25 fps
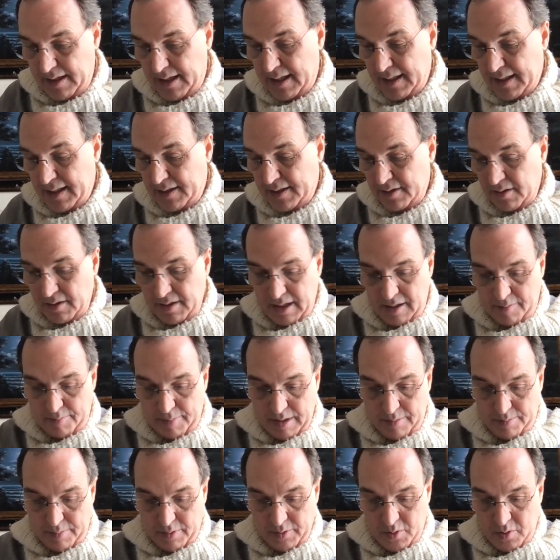All right,
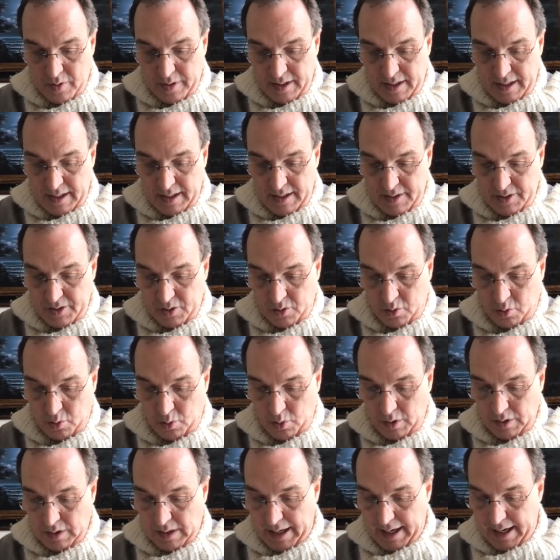and he still
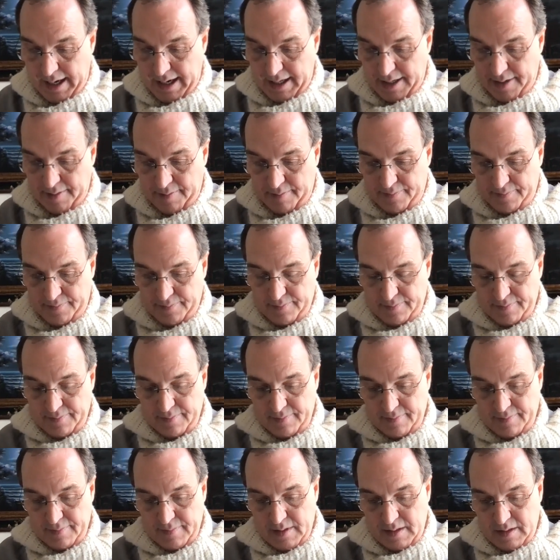got people drinking
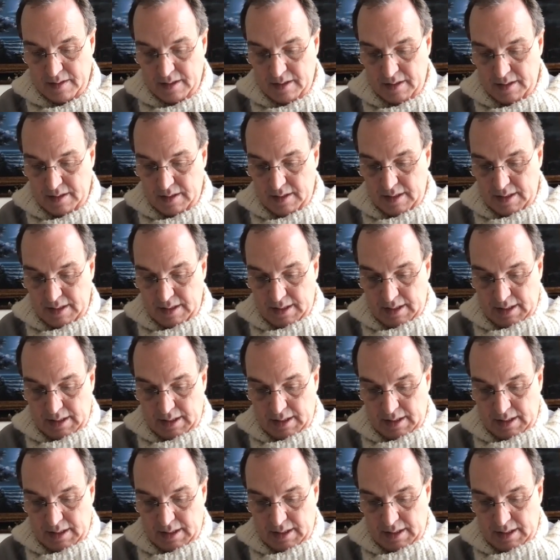his Kool-Aid.